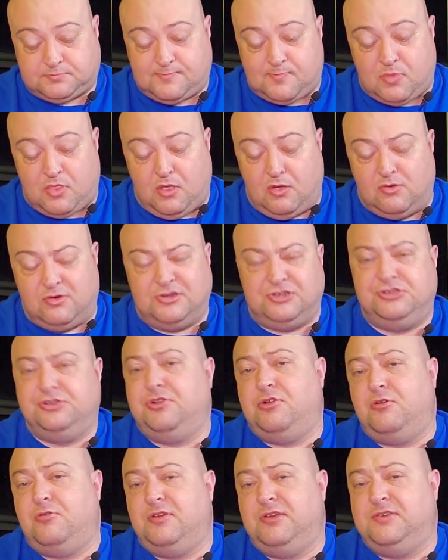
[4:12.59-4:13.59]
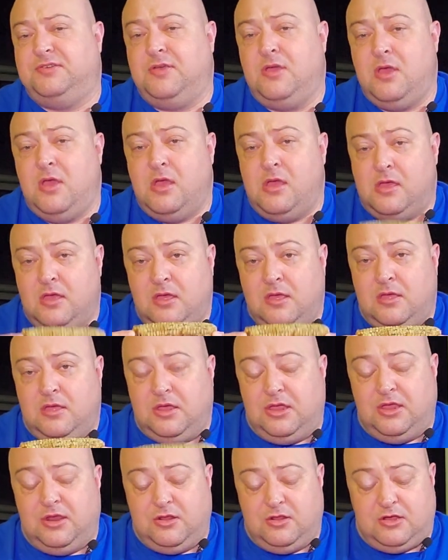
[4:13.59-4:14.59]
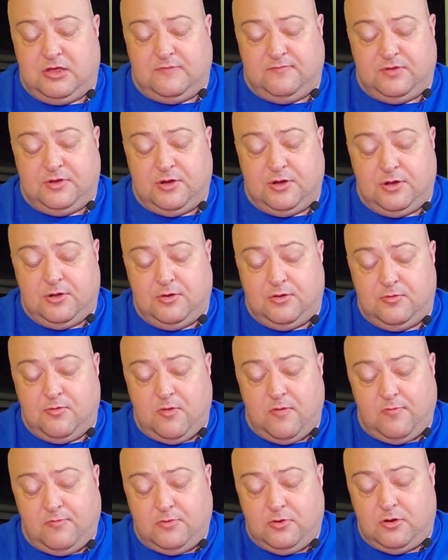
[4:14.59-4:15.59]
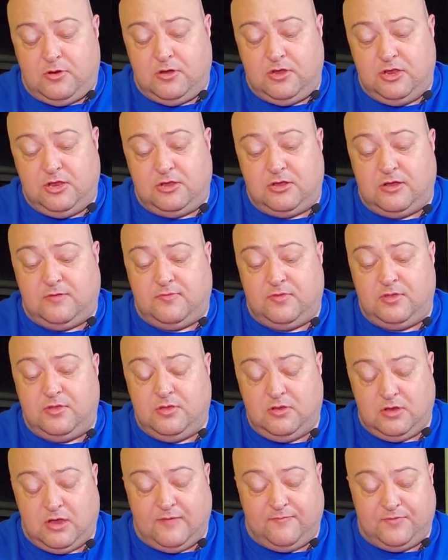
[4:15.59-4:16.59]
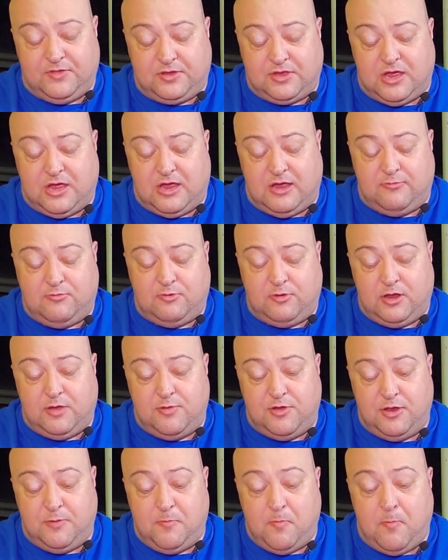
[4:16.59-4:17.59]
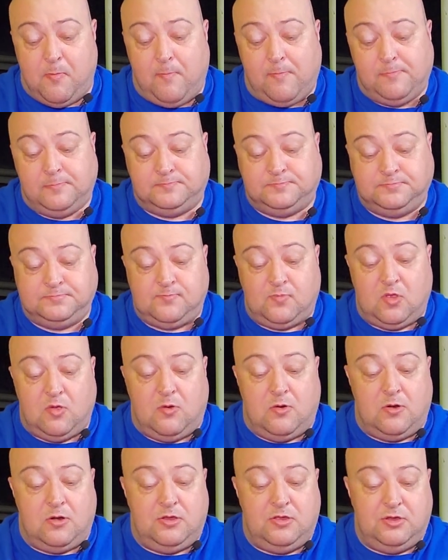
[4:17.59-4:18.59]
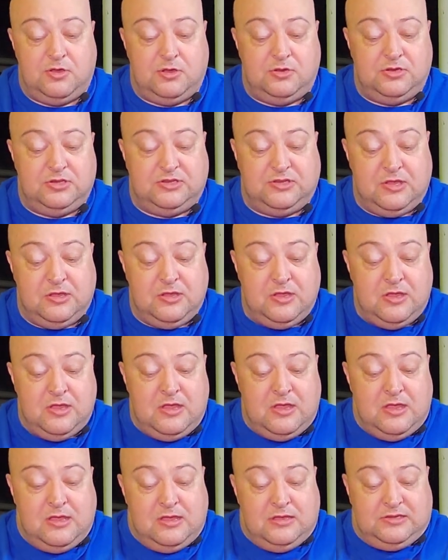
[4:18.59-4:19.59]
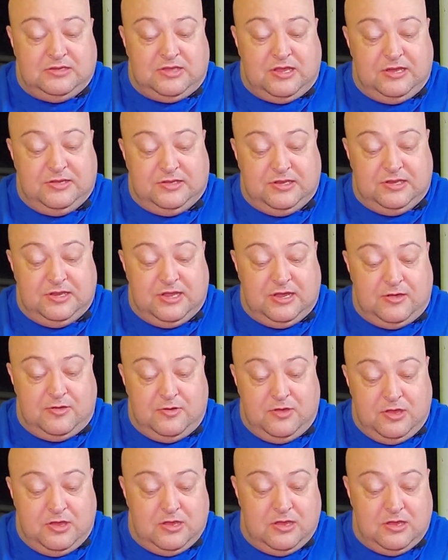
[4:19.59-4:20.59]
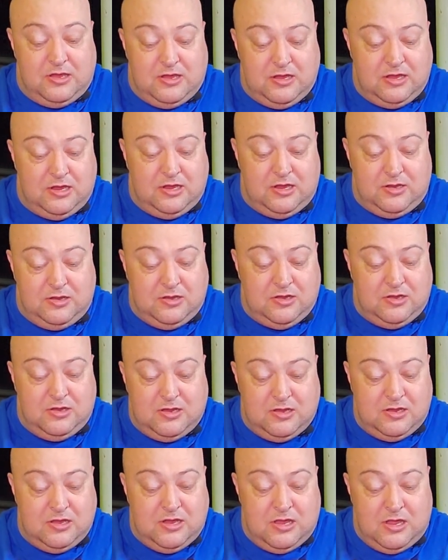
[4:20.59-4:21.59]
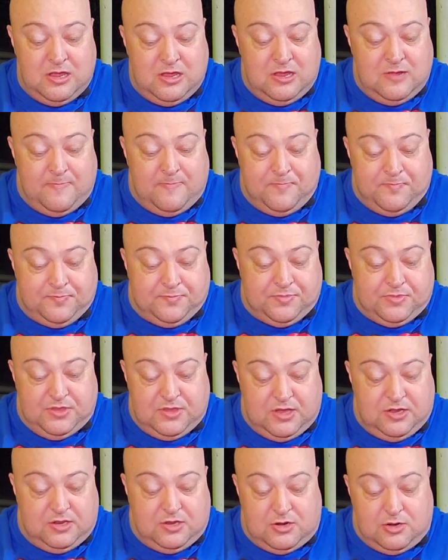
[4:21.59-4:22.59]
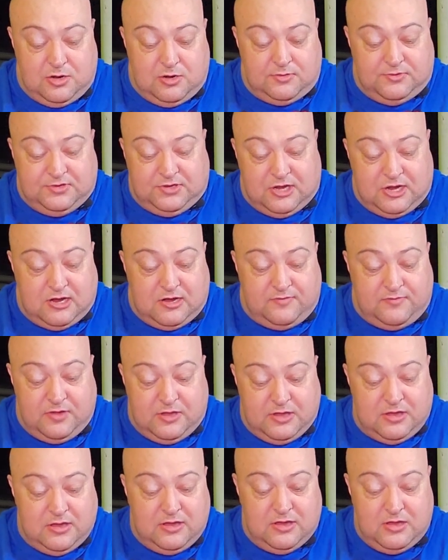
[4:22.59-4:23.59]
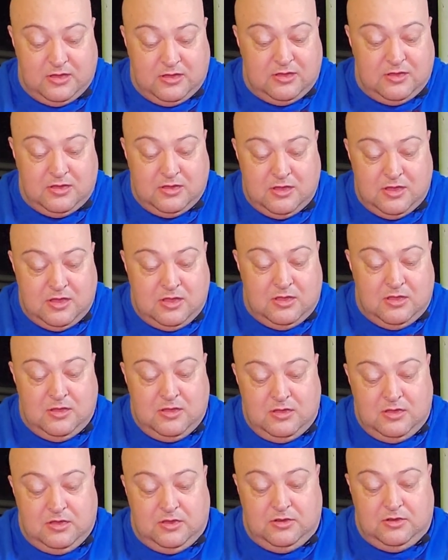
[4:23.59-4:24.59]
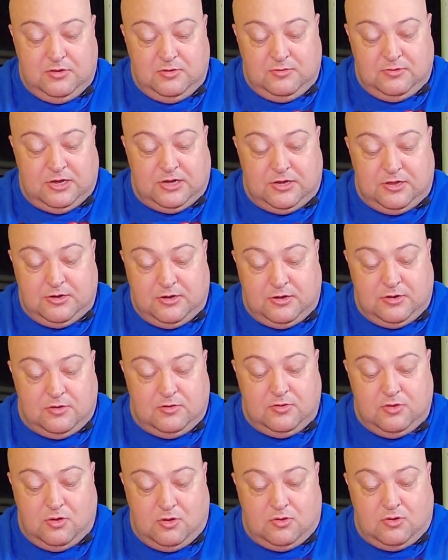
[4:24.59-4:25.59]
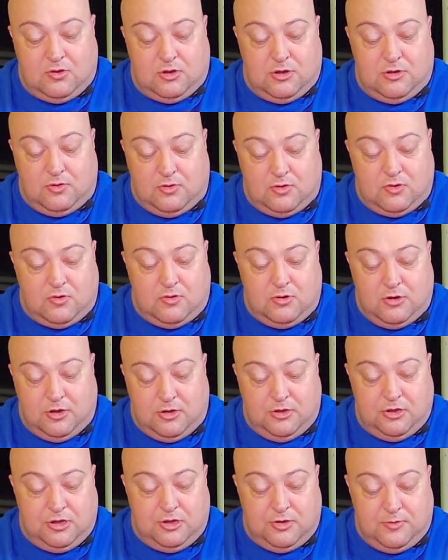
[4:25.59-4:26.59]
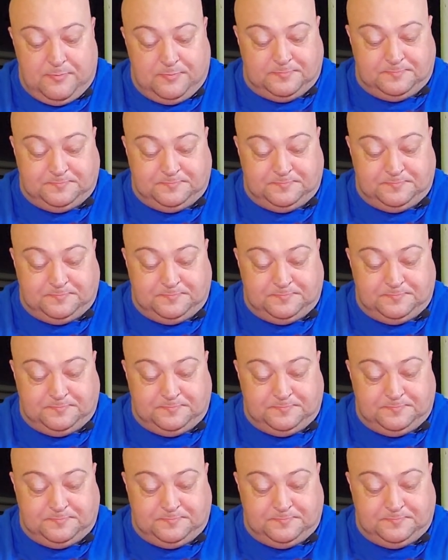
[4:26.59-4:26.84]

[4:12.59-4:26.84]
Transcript: Of course, you can always eat it off the kernel, or eat it off the cob, what I mean. Or you can just slice it down and take the kernels off and do regular whole kernel corn, you know.